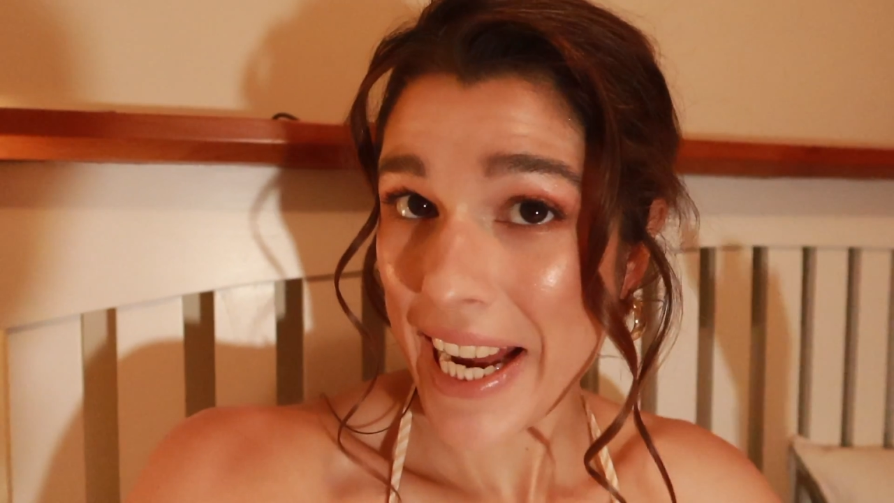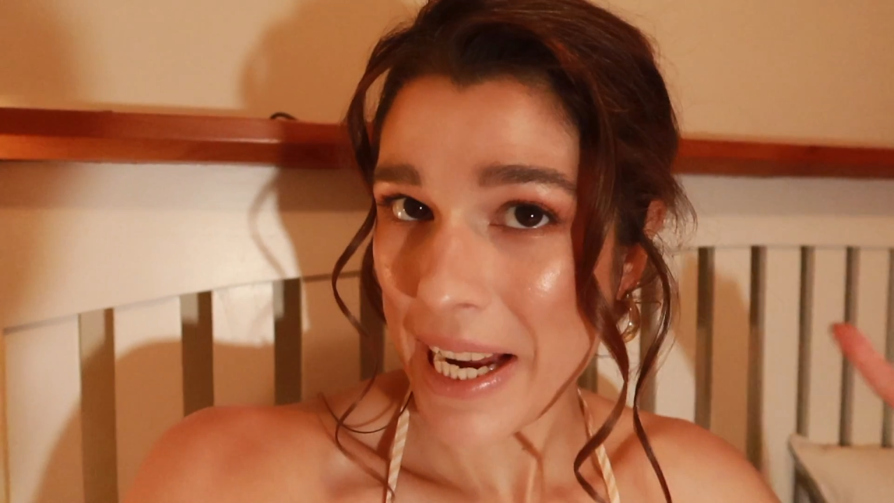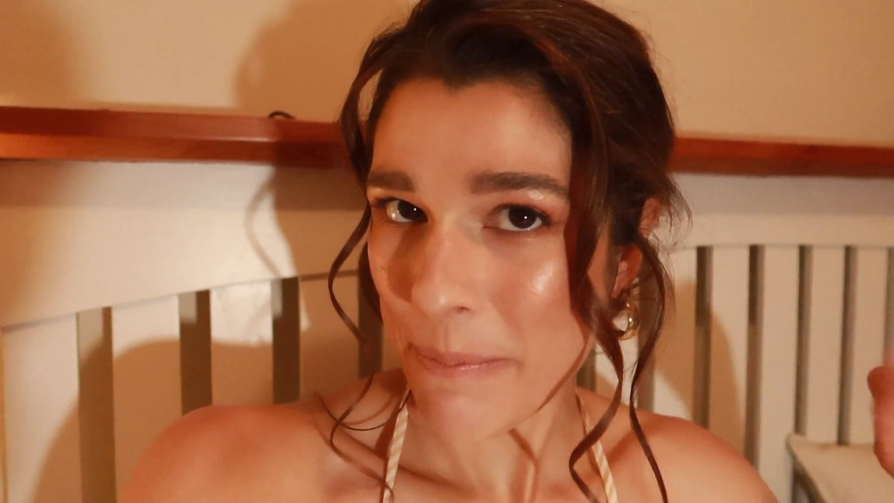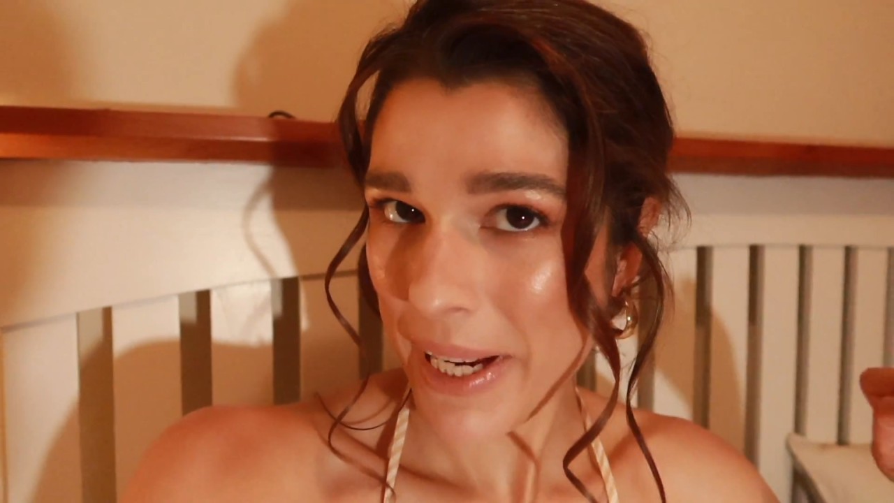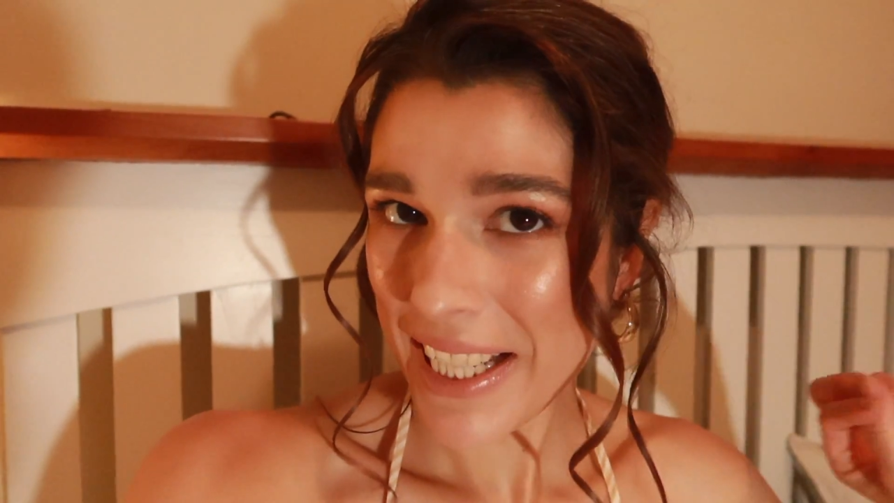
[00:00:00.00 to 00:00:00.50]

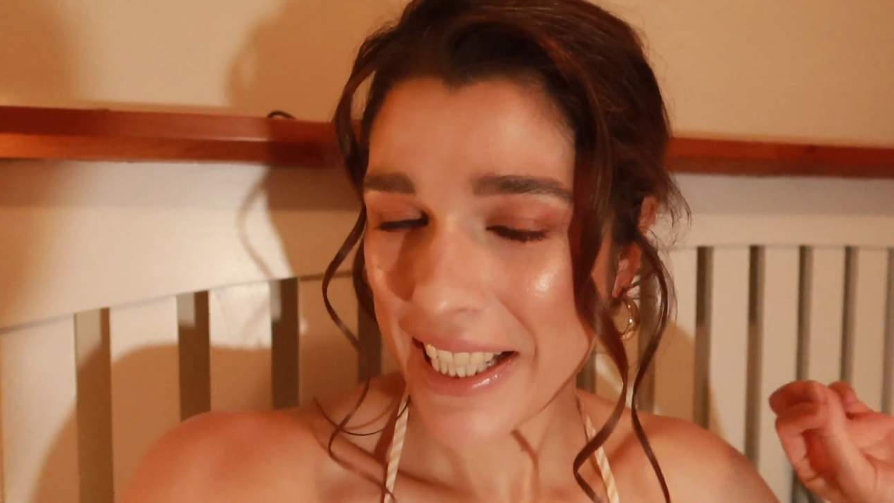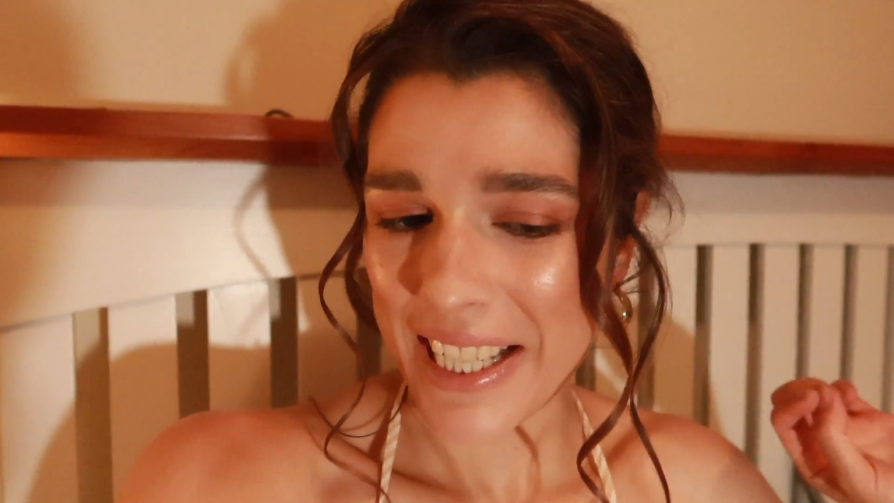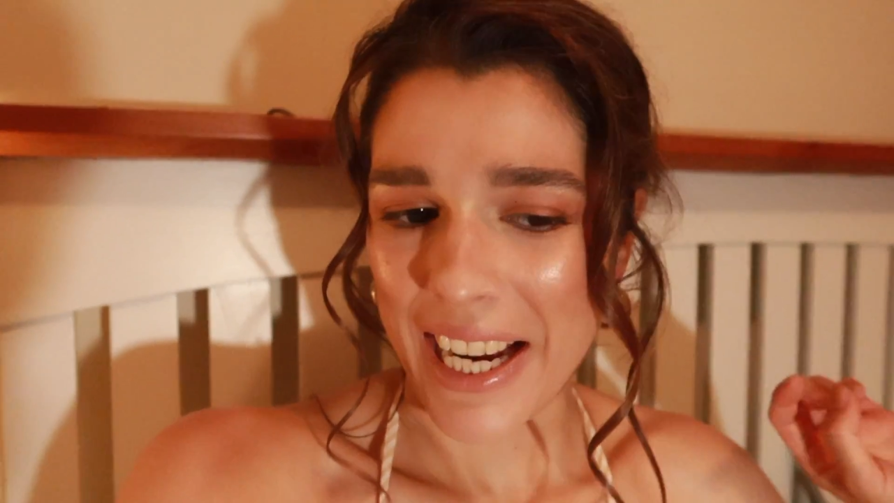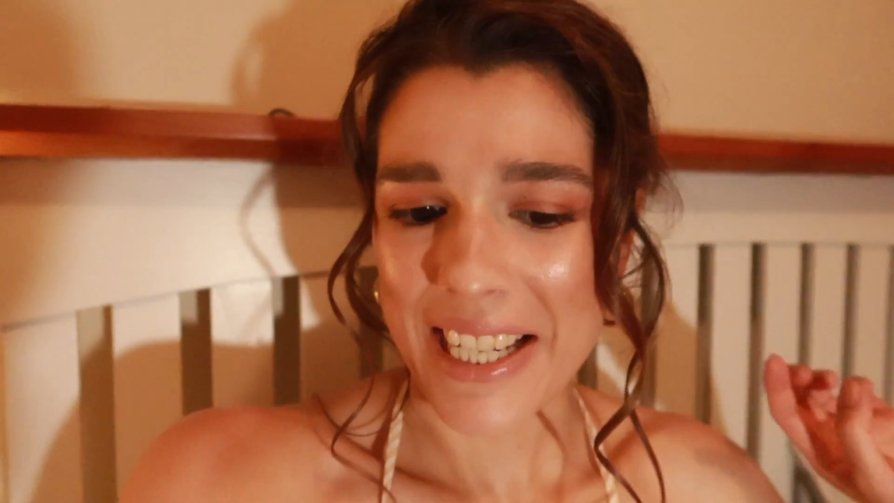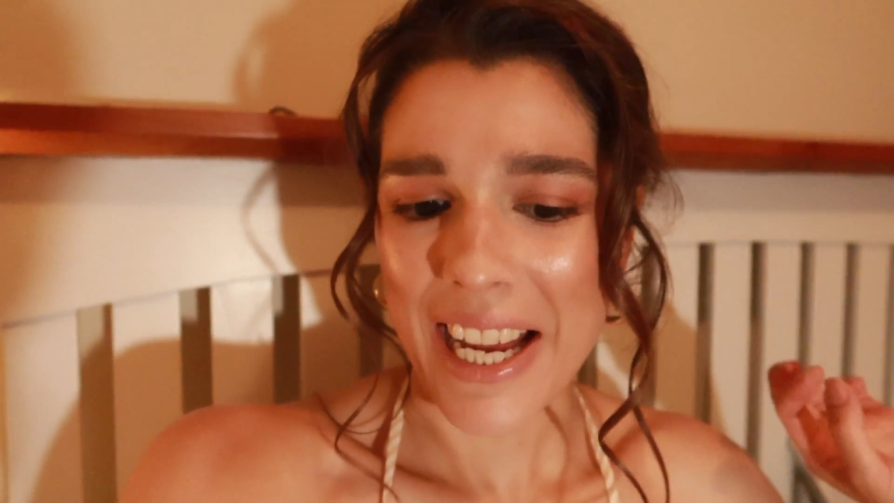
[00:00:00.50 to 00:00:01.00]
a pizza
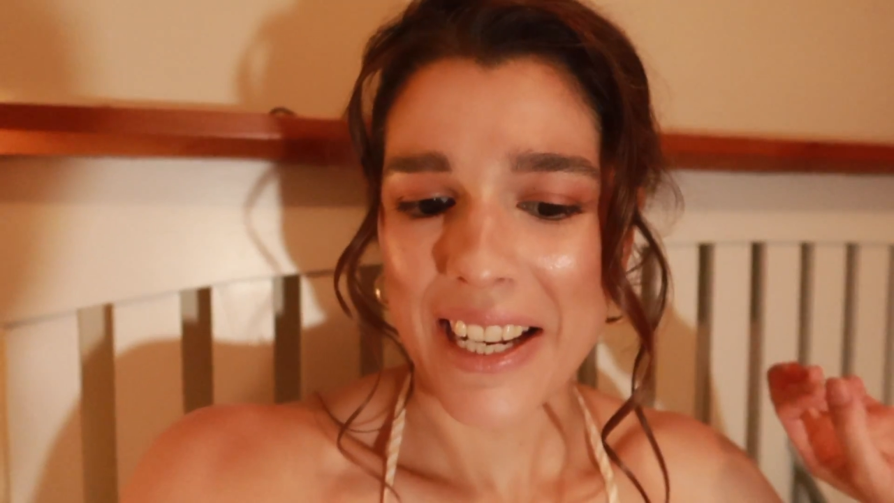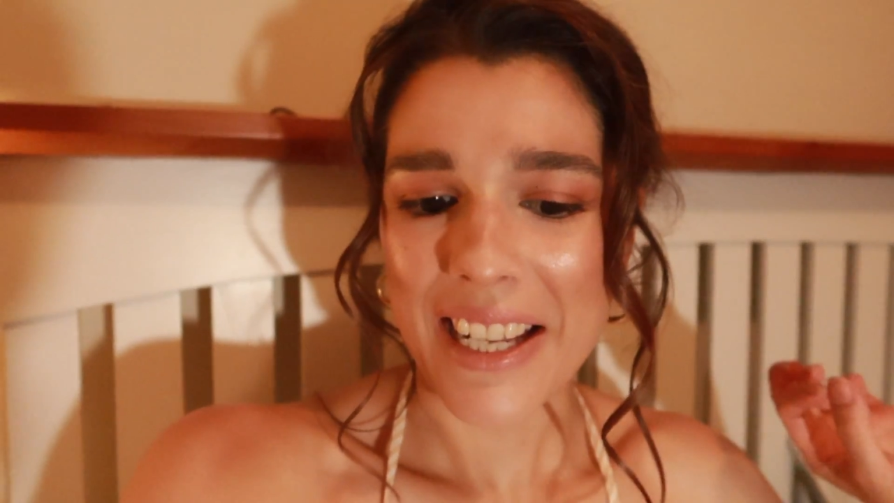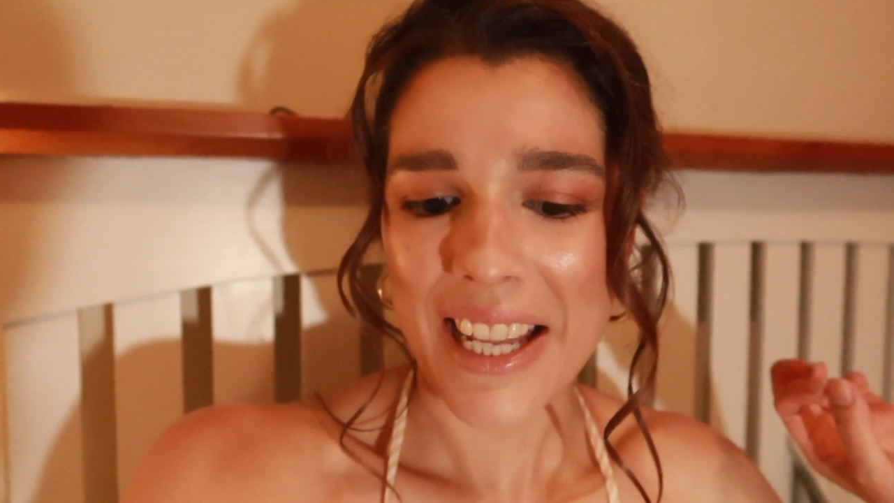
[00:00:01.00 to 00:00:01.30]
date, and